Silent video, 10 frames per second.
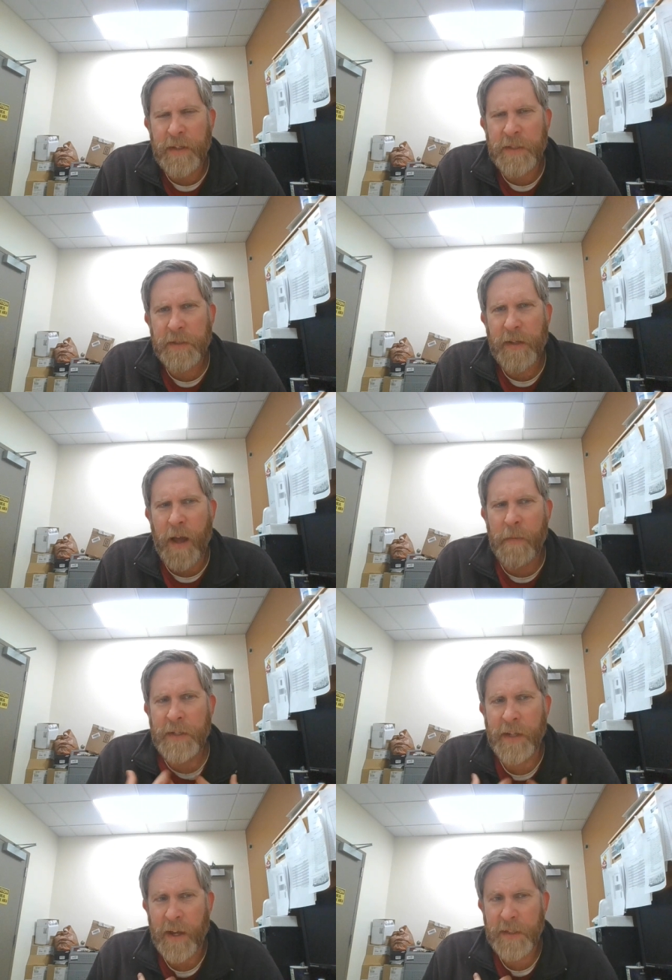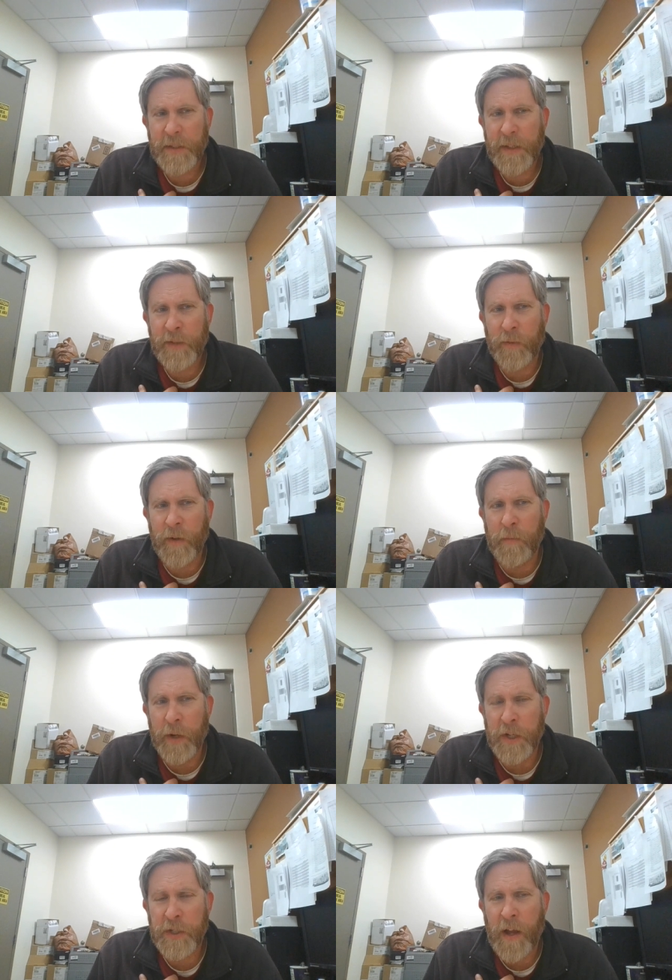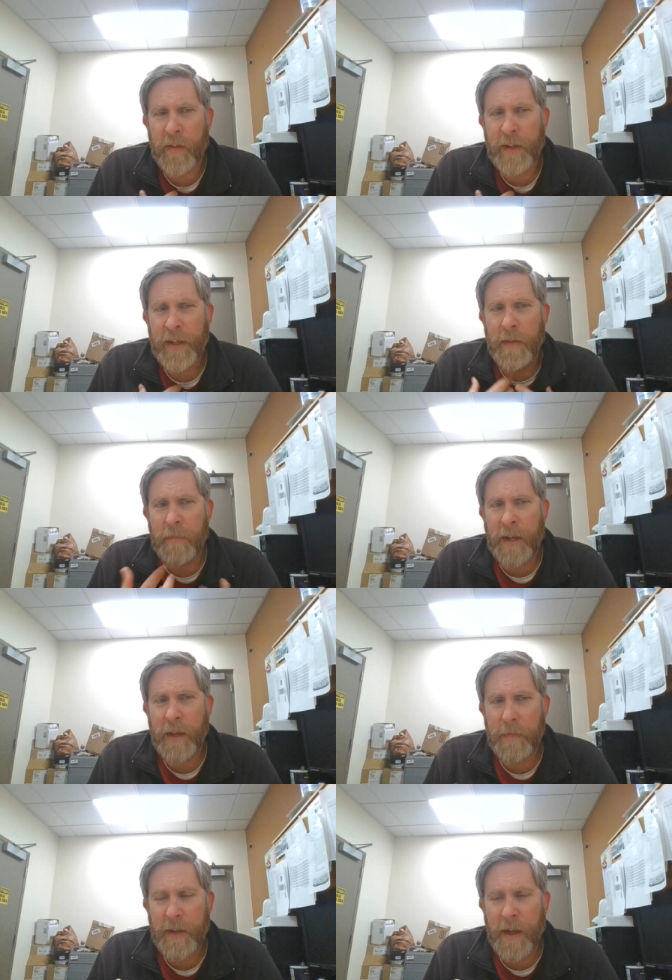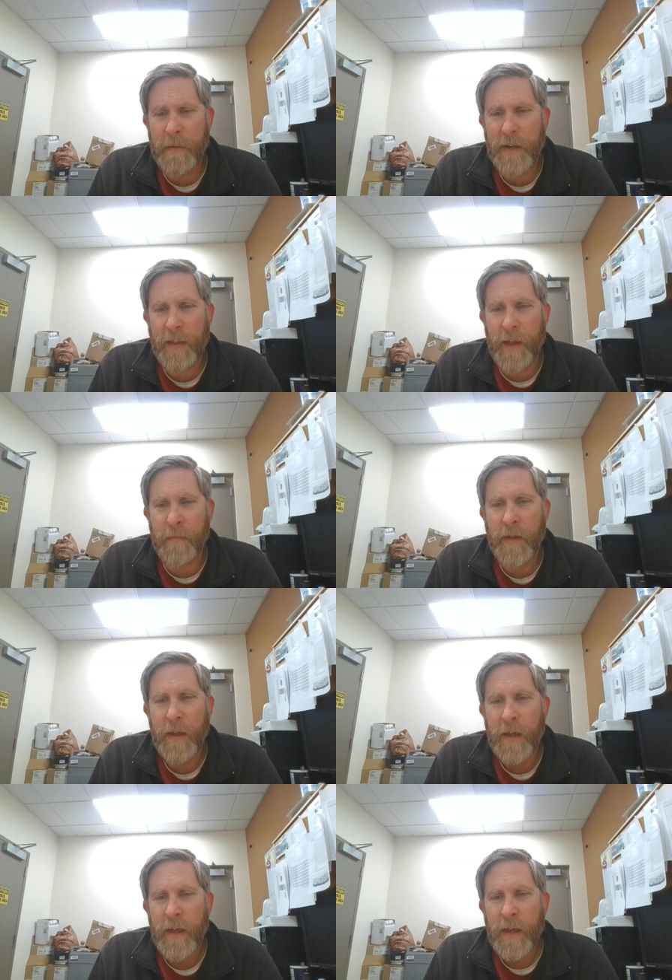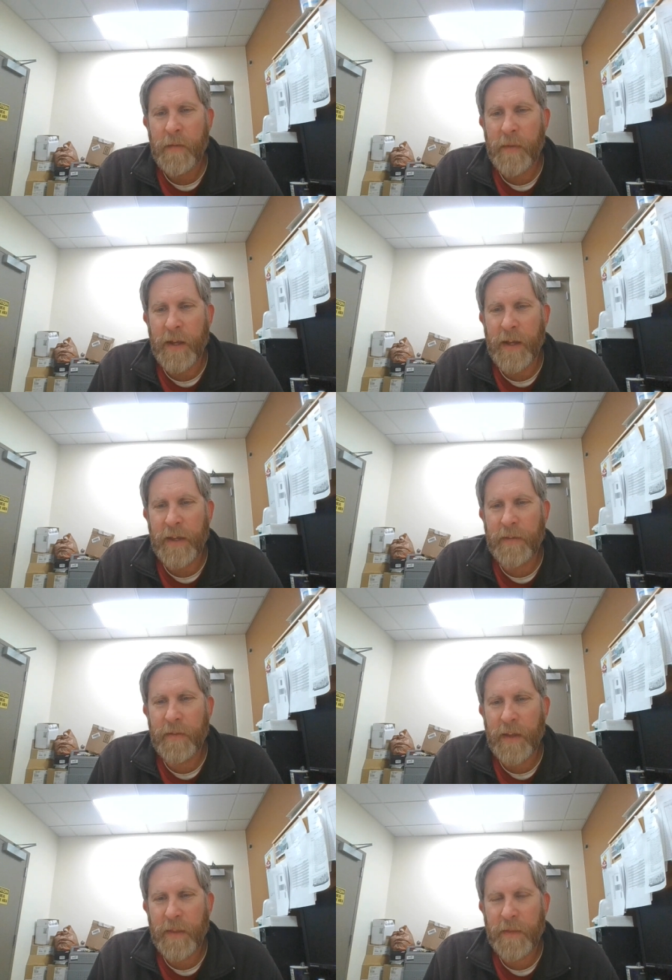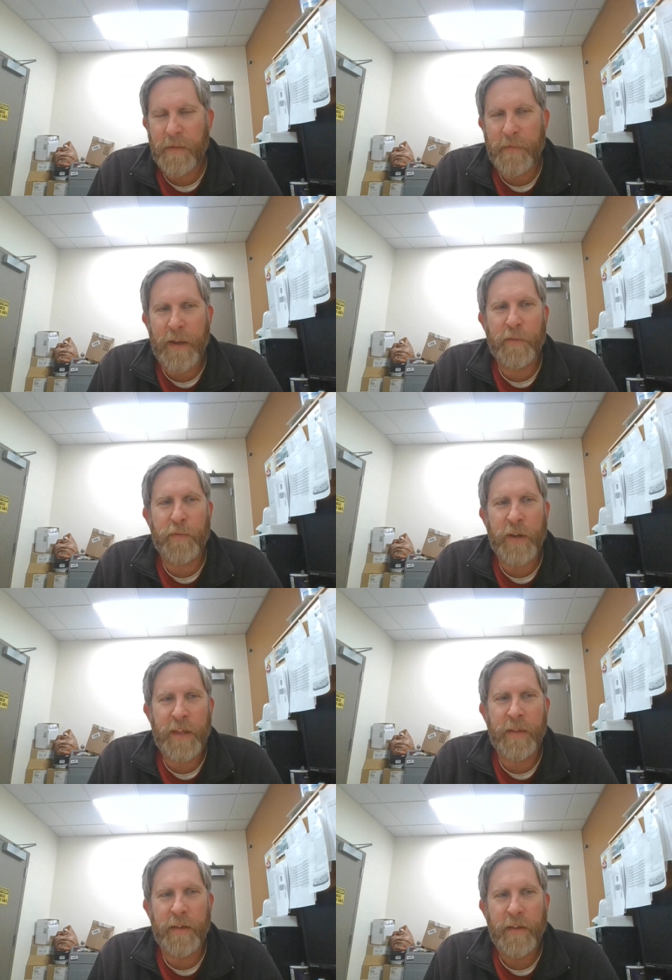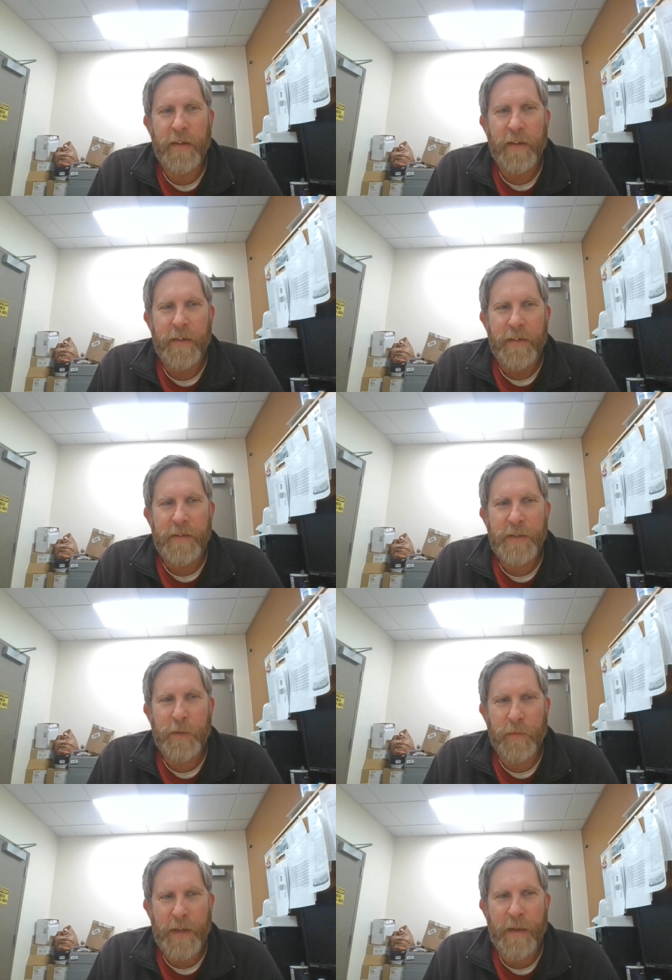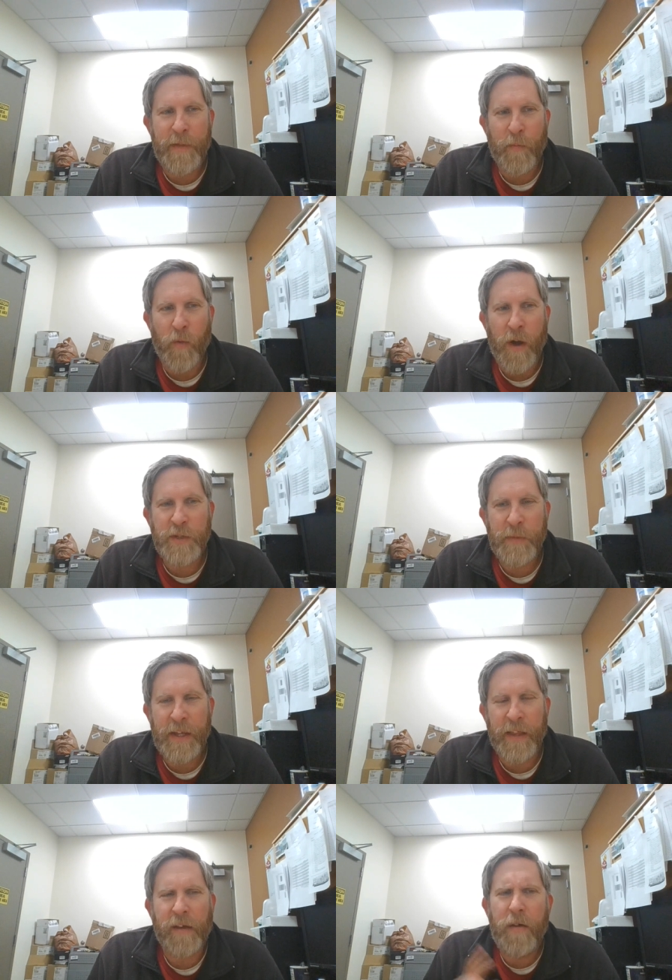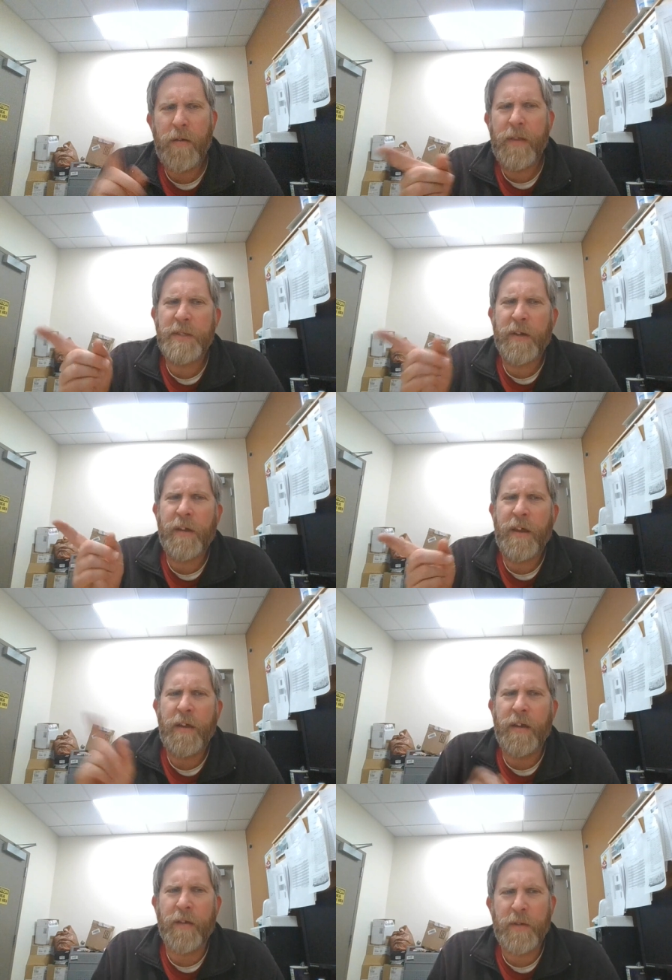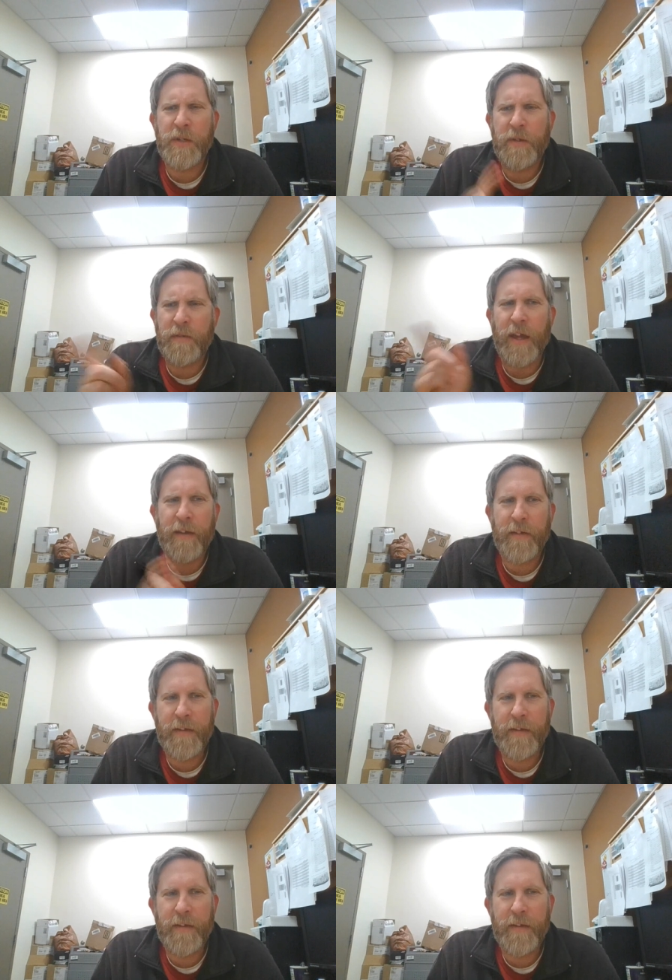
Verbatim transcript: It's common to us because we're a British colony. It may not be common to them, but I, I found it funny that to have them watch me like, oh, that's a good idea. We should do that.